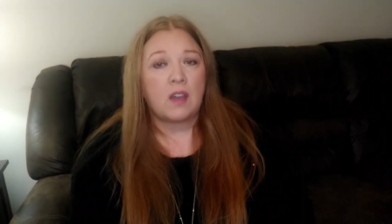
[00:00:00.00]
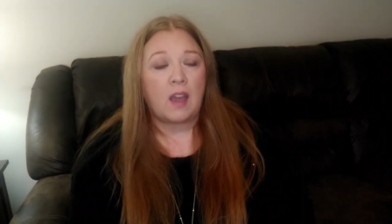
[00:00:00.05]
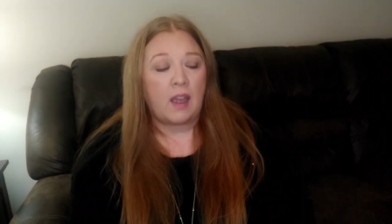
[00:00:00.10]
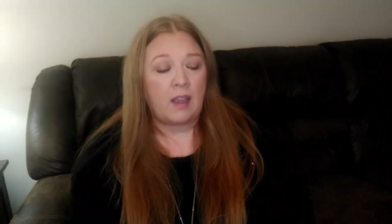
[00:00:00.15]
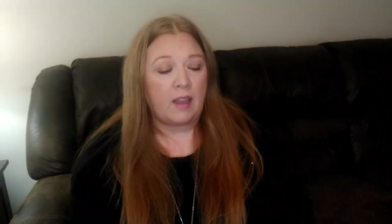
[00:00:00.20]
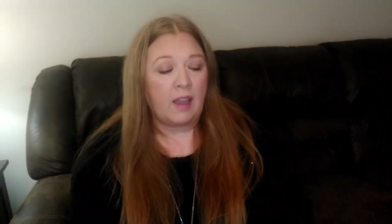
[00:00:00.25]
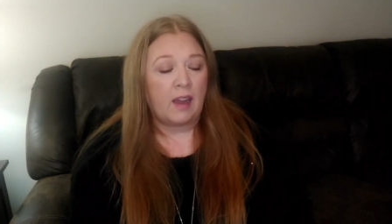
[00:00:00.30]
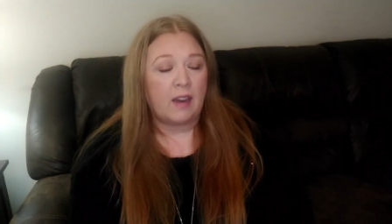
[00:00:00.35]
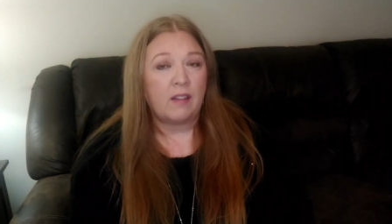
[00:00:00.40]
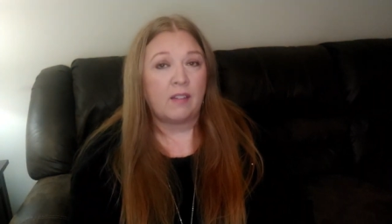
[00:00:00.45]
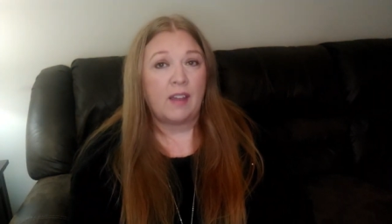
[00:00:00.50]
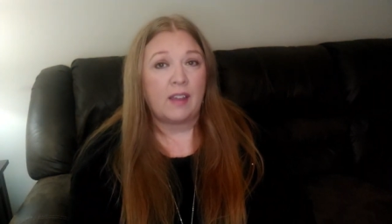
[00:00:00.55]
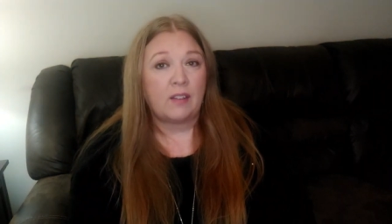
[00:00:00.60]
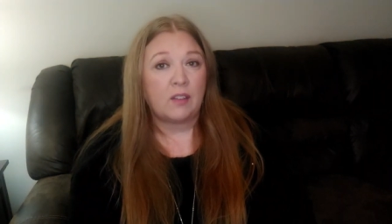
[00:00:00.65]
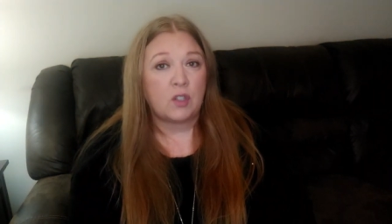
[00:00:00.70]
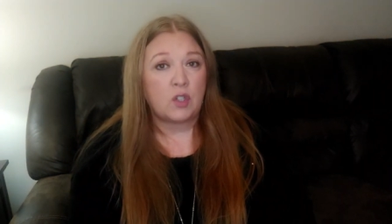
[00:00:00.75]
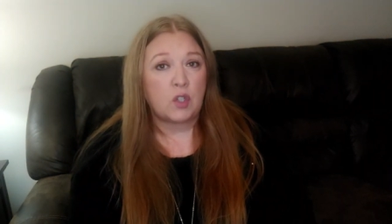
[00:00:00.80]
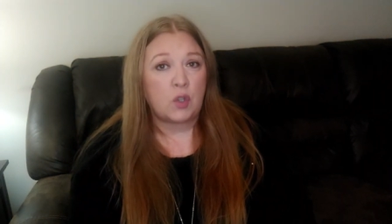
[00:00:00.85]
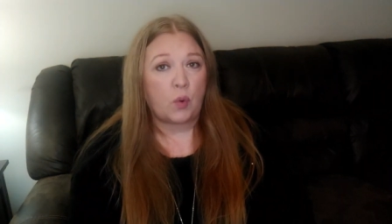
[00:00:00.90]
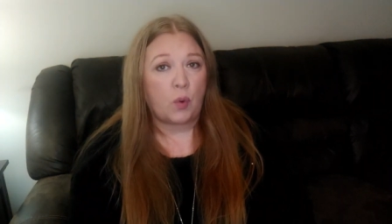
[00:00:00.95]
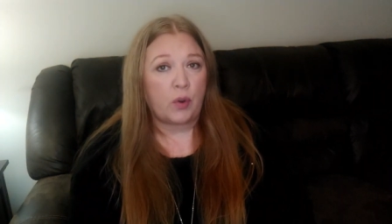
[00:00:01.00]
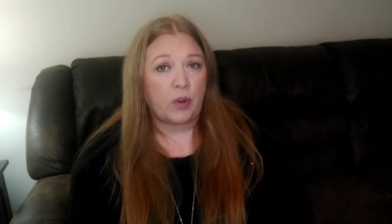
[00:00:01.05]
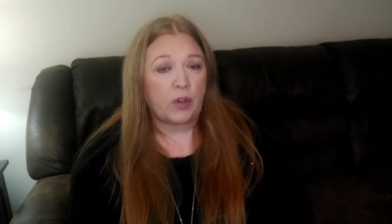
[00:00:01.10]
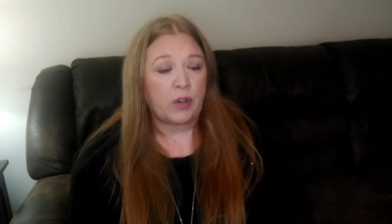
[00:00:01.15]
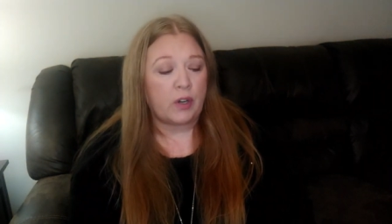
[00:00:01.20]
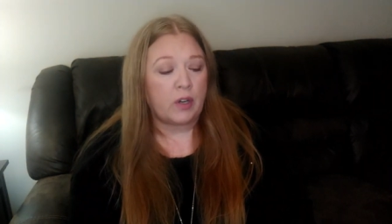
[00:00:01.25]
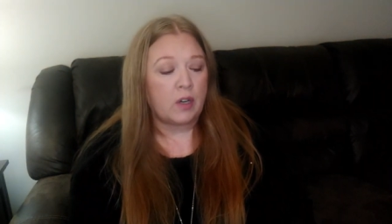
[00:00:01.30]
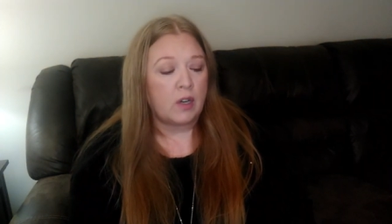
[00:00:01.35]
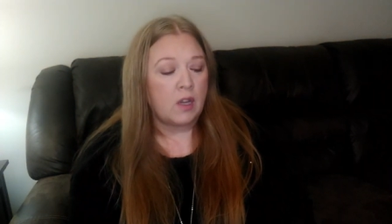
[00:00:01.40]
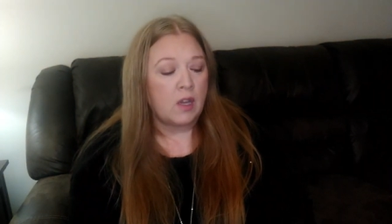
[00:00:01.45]
I kind of like the
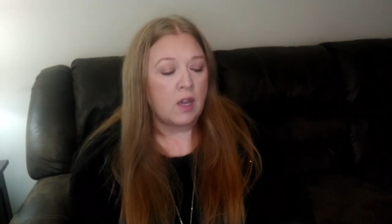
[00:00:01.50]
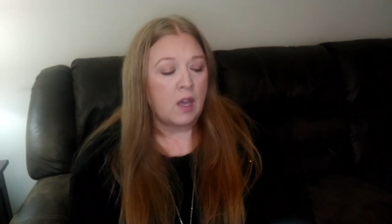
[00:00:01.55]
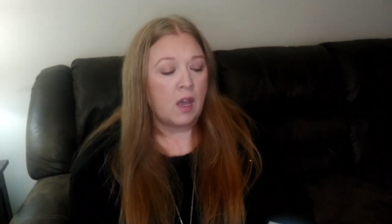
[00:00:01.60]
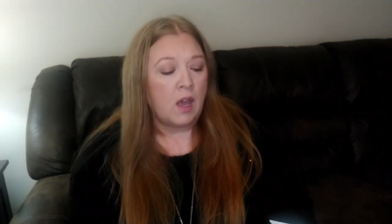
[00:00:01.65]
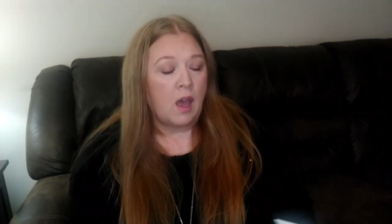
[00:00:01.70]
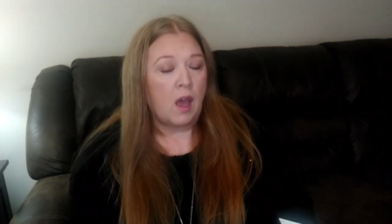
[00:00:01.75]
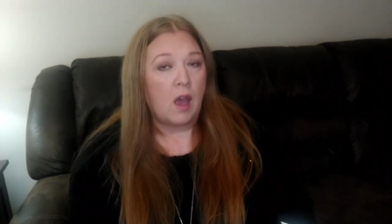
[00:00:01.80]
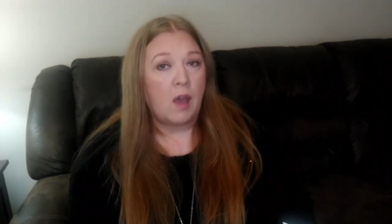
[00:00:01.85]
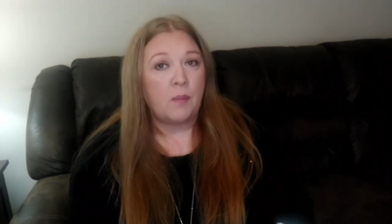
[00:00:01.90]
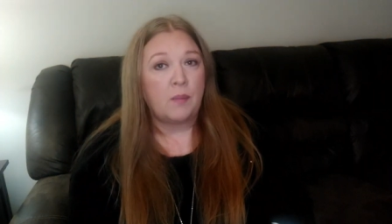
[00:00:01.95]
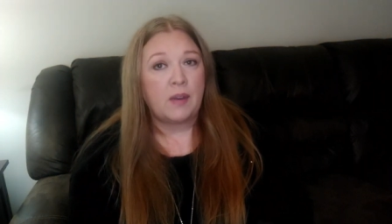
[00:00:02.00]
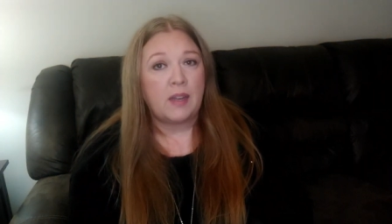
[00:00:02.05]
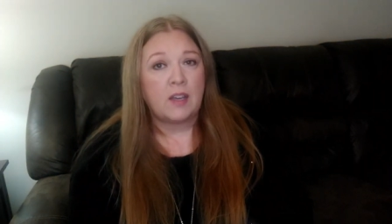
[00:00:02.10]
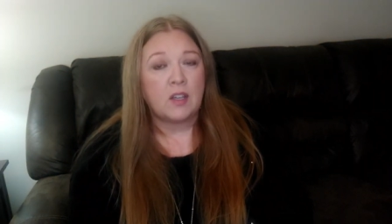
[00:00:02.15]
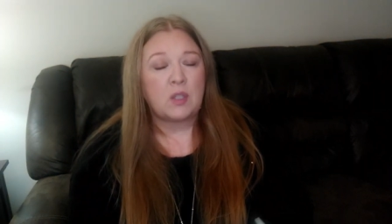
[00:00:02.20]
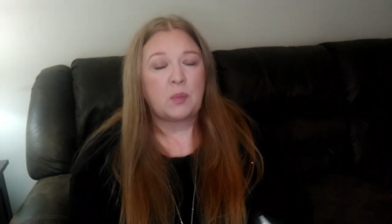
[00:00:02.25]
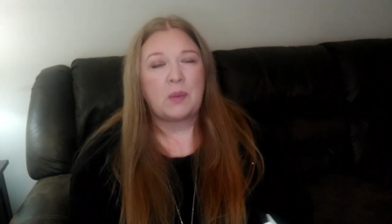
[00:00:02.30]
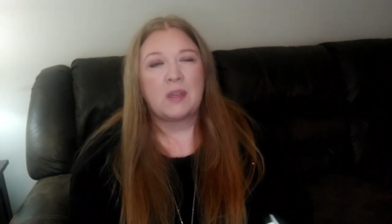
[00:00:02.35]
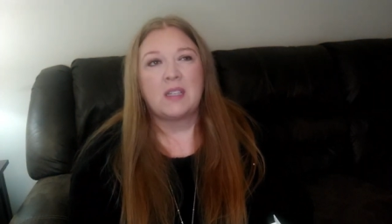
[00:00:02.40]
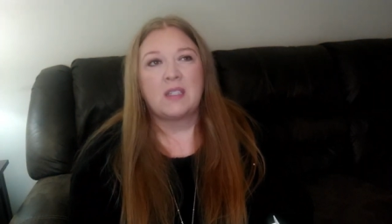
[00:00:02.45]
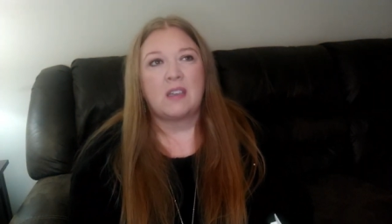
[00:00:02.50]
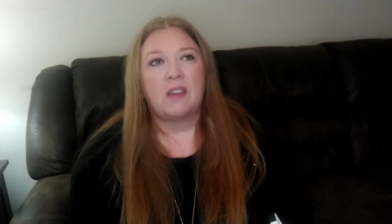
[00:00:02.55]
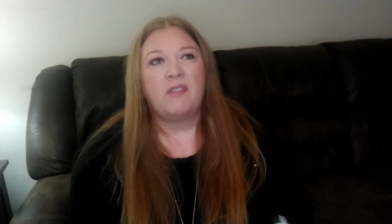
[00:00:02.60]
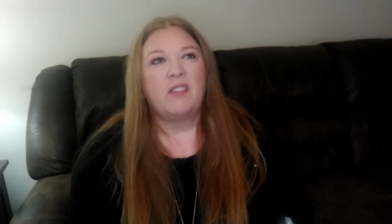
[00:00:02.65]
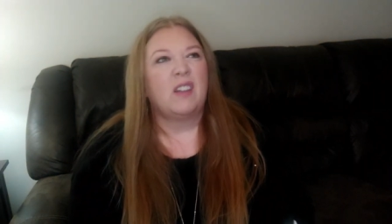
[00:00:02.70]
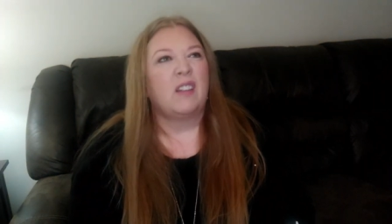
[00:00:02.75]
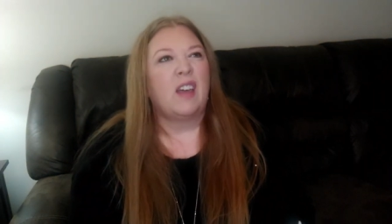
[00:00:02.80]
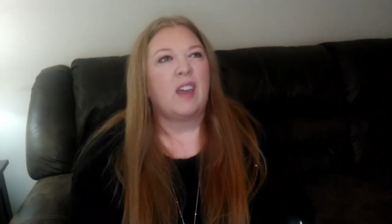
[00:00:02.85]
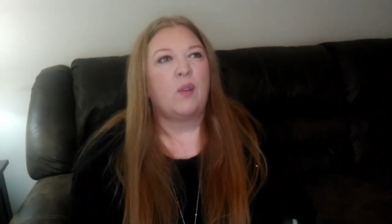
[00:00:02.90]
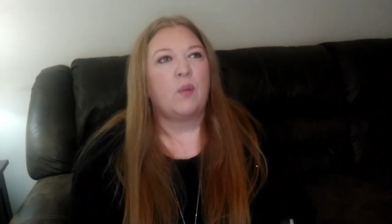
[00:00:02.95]
shorter um, nails because I
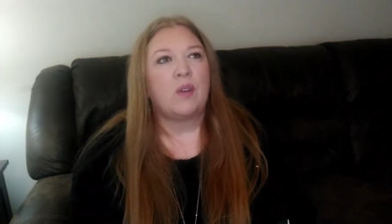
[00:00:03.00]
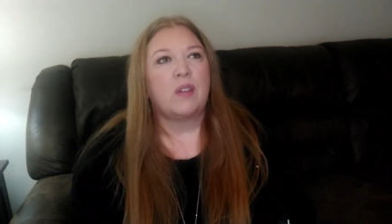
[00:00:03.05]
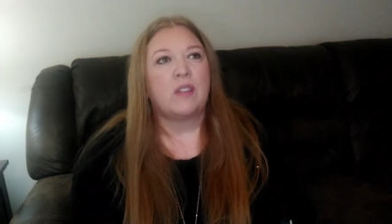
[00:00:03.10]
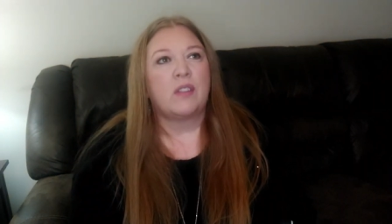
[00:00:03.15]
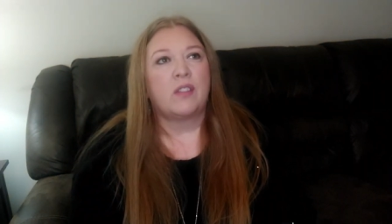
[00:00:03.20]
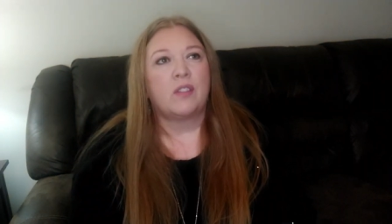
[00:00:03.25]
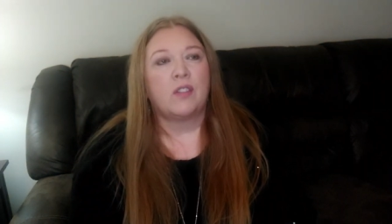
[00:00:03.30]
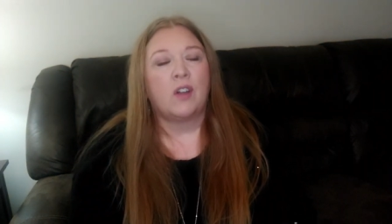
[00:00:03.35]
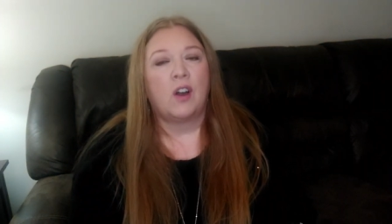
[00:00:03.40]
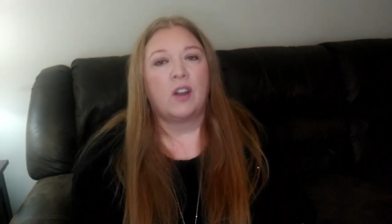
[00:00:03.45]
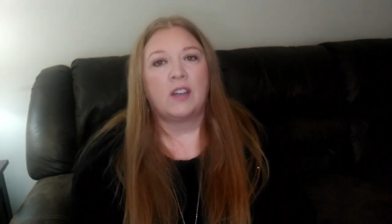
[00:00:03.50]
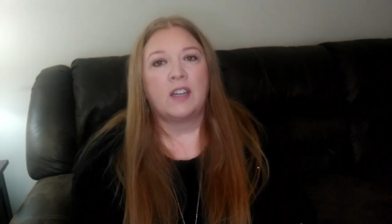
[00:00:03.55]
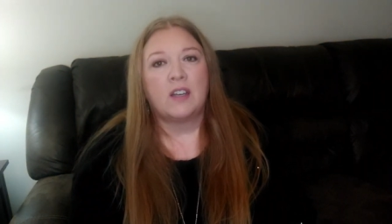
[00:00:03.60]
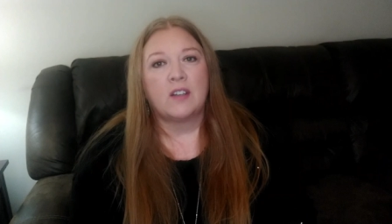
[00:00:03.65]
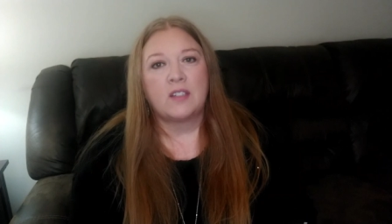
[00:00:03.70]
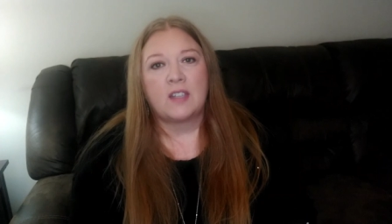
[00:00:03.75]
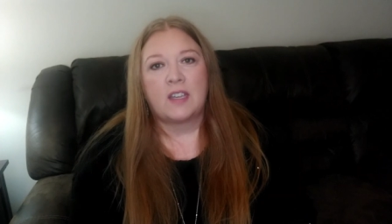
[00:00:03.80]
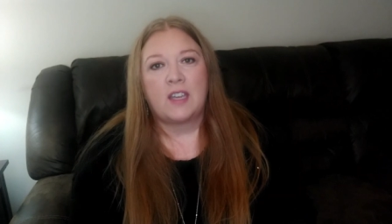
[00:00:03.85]
feel like with long nails,